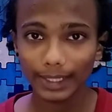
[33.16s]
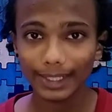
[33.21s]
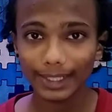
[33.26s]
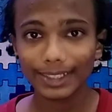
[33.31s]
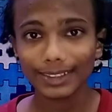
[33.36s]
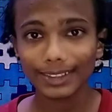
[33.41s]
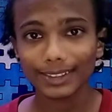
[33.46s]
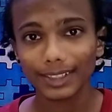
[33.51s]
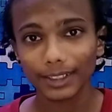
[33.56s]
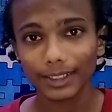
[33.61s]

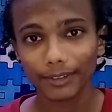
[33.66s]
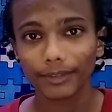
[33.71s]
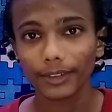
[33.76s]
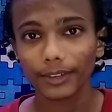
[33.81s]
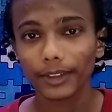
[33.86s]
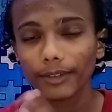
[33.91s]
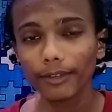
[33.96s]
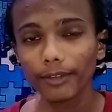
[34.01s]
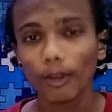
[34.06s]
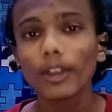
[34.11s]
is
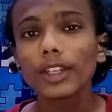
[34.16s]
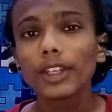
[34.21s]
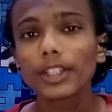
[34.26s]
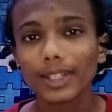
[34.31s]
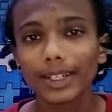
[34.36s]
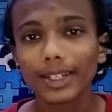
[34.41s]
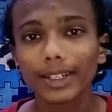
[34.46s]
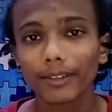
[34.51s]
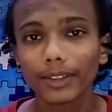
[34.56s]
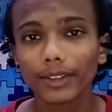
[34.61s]
different for
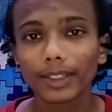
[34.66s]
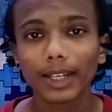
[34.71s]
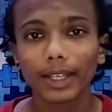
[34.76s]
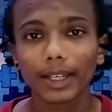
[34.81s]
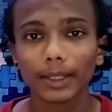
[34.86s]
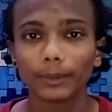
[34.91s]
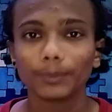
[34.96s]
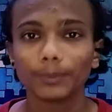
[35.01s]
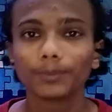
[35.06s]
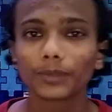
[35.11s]
each and every
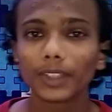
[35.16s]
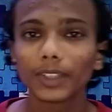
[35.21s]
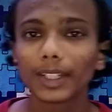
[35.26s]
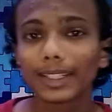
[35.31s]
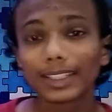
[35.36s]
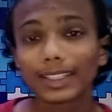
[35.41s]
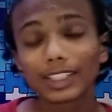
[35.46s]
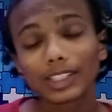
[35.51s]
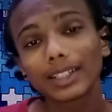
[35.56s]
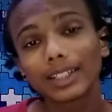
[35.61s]
tire.
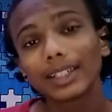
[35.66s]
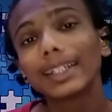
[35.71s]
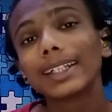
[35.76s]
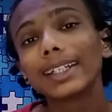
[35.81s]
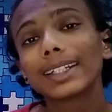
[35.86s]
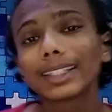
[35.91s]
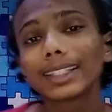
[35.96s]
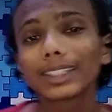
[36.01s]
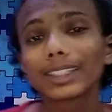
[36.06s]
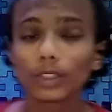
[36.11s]

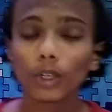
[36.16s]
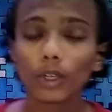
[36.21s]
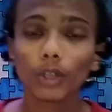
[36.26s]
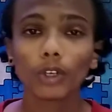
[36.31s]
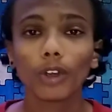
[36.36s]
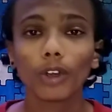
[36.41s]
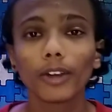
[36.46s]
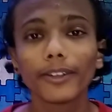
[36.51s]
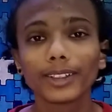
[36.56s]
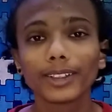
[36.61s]
It is
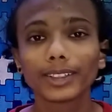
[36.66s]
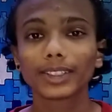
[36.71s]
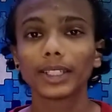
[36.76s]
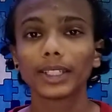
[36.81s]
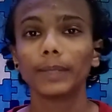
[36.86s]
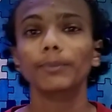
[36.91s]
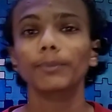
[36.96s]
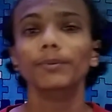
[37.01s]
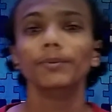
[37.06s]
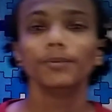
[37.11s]
not always
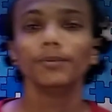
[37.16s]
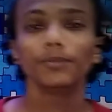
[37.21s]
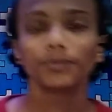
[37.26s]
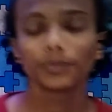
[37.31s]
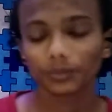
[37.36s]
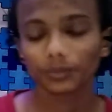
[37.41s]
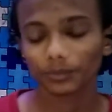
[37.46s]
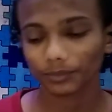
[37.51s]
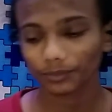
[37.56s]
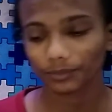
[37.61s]
same.
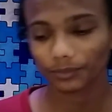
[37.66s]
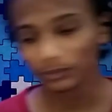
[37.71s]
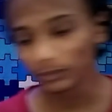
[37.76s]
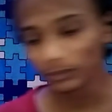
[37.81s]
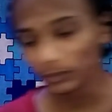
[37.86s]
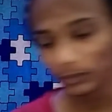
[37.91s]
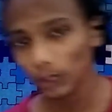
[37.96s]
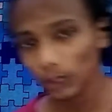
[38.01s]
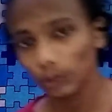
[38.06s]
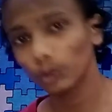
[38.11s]

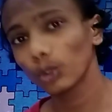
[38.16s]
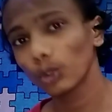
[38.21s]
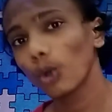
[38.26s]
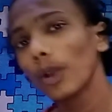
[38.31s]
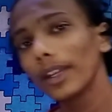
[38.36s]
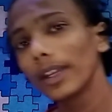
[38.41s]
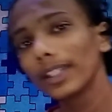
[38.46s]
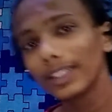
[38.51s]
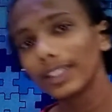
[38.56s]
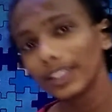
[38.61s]

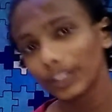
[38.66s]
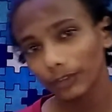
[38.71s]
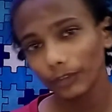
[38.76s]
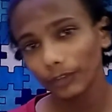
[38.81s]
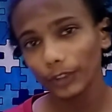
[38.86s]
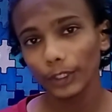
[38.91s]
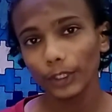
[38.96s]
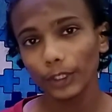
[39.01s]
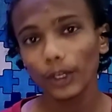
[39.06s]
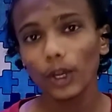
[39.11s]
So in this
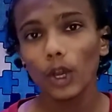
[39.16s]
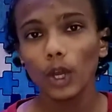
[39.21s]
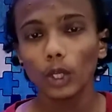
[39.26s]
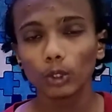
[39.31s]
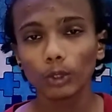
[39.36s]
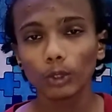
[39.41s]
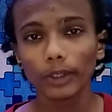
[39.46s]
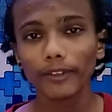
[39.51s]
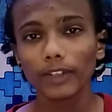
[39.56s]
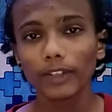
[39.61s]
video
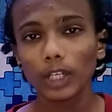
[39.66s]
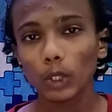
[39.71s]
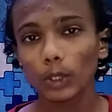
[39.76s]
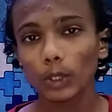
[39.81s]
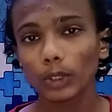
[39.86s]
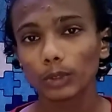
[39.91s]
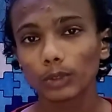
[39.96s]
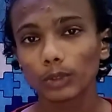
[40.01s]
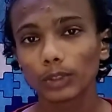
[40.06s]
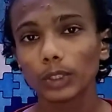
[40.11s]
today we are
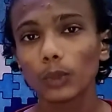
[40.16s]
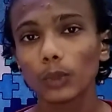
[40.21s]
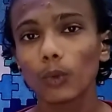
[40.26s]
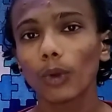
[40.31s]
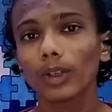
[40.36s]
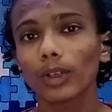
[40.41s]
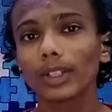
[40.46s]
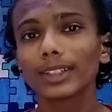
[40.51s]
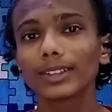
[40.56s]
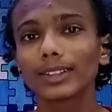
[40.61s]
going to see
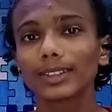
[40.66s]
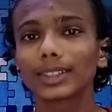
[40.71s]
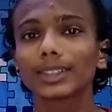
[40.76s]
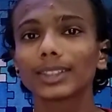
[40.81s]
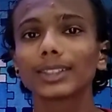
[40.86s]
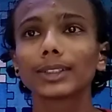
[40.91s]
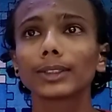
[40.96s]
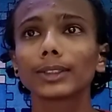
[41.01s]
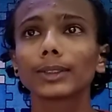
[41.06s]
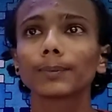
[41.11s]
what
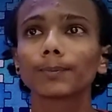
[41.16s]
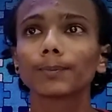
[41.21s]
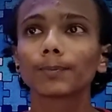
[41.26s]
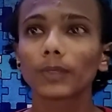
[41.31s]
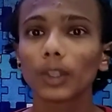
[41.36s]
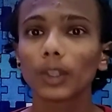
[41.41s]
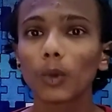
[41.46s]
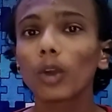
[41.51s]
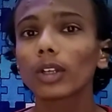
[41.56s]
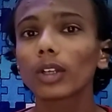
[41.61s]

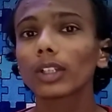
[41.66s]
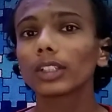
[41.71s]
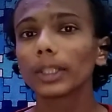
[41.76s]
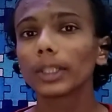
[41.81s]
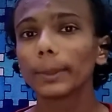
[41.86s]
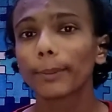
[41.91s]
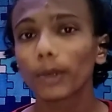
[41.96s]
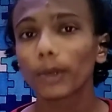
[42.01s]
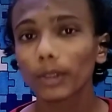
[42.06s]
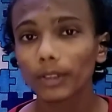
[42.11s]
are the
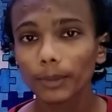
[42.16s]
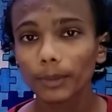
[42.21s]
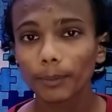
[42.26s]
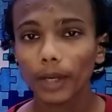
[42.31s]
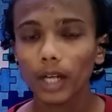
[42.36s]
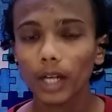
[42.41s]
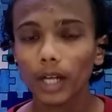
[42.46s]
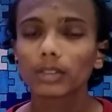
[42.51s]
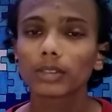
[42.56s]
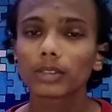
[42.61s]
important
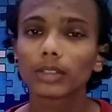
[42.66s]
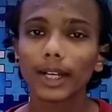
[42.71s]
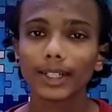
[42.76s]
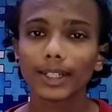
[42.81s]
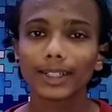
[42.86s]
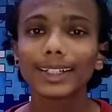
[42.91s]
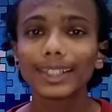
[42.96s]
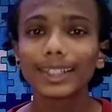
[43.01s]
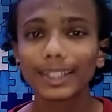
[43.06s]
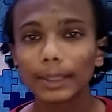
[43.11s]
parts
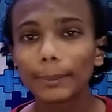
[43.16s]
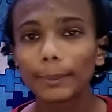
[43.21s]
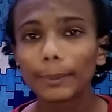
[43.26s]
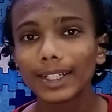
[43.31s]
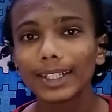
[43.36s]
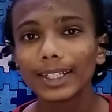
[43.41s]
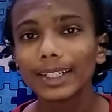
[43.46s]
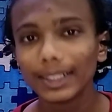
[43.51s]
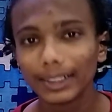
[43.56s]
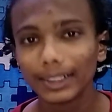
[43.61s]
that an
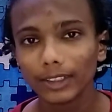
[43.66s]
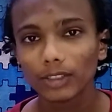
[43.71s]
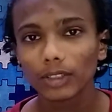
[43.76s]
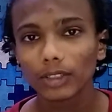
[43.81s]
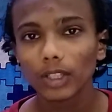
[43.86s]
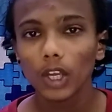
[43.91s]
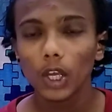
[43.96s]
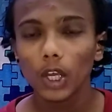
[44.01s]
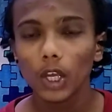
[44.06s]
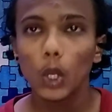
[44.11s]
EBD needs.
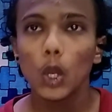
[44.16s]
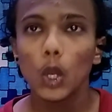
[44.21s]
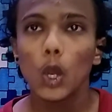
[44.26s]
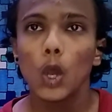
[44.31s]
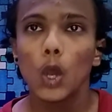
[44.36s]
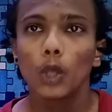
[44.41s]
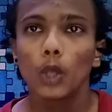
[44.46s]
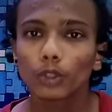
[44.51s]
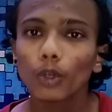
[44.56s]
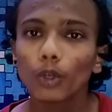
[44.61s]

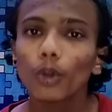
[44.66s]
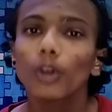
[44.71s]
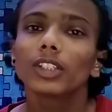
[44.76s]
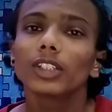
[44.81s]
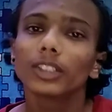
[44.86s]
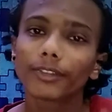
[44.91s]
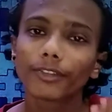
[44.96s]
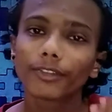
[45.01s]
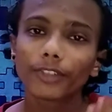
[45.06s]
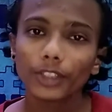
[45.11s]
So
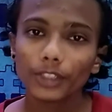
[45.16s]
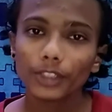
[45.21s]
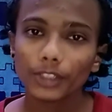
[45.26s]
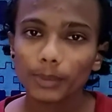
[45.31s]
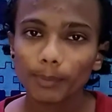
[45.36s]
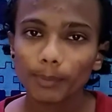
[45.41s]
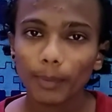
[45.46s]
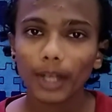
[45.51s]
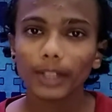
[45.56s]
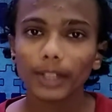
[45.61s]
the
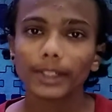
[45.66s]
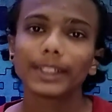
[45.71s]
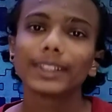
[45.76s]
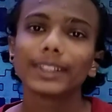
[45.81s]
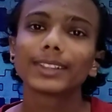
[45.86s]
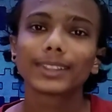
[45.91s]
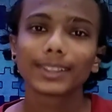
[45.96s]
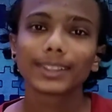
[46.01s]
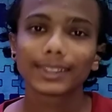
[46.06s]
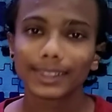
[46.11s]
first part
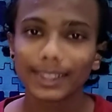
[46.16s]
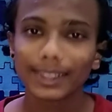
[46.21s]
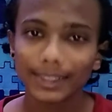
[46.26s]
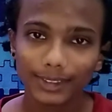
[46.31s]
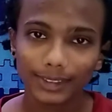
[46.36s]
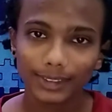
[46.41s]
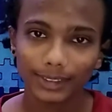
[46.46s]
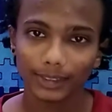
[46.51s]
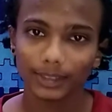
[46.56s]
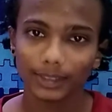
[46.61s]
is the
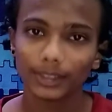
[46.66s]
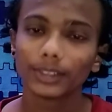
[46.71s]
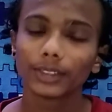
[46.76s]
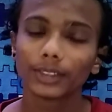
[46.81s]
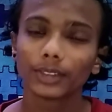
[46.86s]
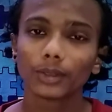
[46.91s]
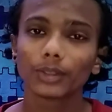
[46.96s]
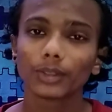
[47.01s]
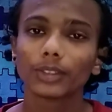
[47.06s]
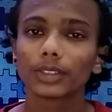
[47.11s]
sensor.
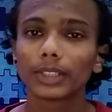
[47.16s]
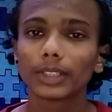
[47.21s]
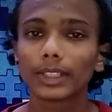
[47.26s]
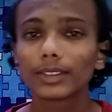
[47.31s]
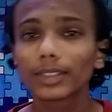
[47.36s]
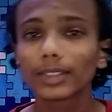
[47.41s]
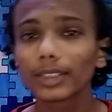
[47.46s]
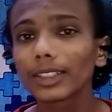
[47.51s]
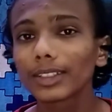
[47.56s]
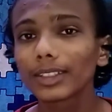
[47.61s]
So the
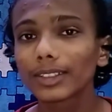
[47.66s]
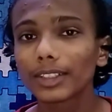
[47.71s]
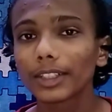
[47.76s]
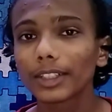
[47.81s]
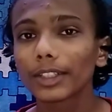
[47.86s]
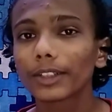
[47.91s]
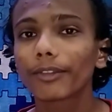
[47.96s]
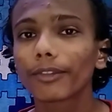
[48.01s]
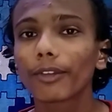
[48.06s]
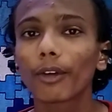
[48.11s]
sensor is
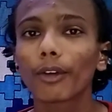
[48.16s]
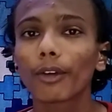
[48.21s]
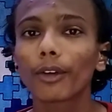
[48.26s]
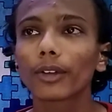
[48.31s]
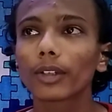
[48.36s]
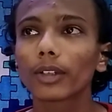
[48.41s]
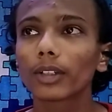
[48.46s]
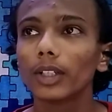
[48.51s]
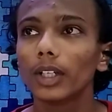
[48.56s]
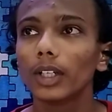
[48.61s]
there
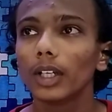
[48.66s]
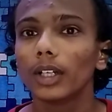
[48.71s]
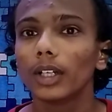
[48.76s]
for